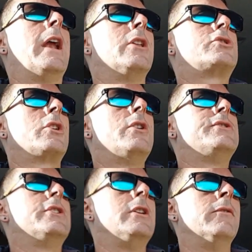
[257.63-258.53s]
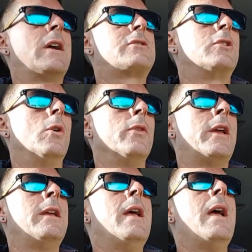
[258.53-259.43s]
and it shows that you've actually gone
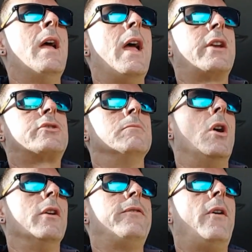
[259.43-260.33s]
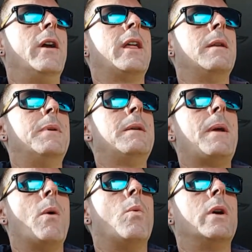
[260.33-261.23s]
the extra mile to find out a bit
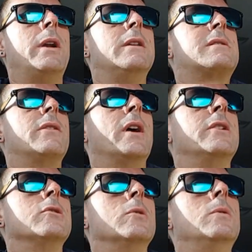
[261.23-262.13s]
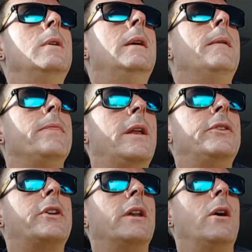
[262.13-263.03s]
about what it is that they do, then
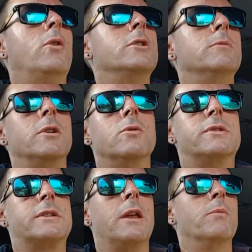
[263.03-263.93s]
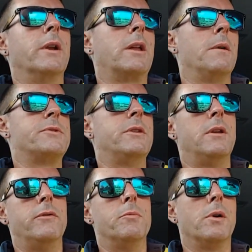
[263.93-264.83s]
it's going to hold you in good stead when it comes to
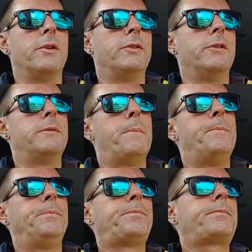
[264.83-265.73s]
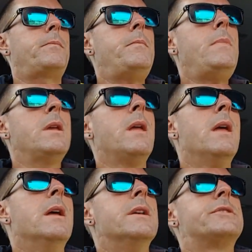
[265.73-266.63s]
the interview process.
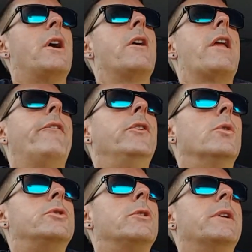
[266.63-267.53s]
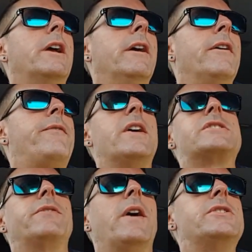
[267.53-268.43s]
So if you're doing a
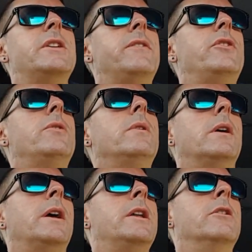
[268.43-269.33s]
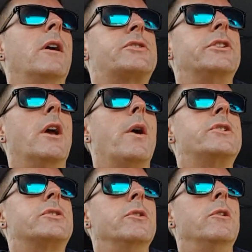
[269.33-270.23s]
face-to-face interview and you're actually
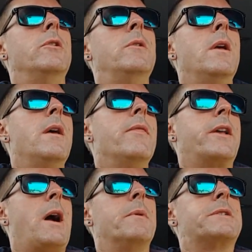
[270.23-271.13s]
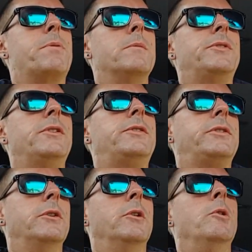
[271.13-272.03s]
going to the company's premises
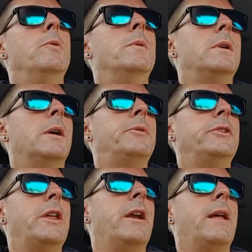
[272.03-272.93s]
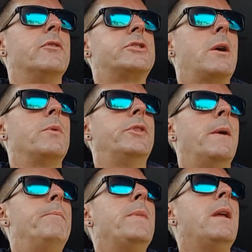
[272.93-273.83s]
to sit down and have a chat with
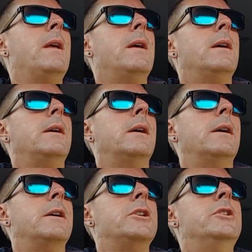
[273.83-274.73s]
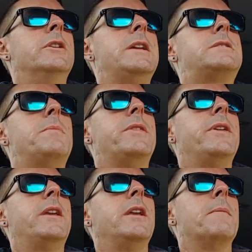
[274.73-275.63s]
them, you need to be
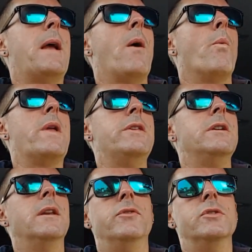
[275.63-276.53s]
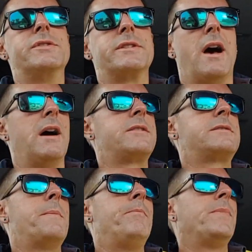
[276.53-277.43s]
thinking about when the interview
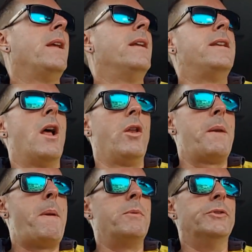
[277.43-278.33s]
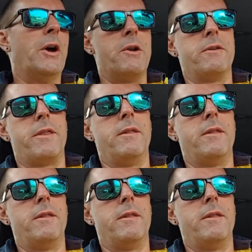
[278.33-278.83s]
starts. Now, a lot of people don't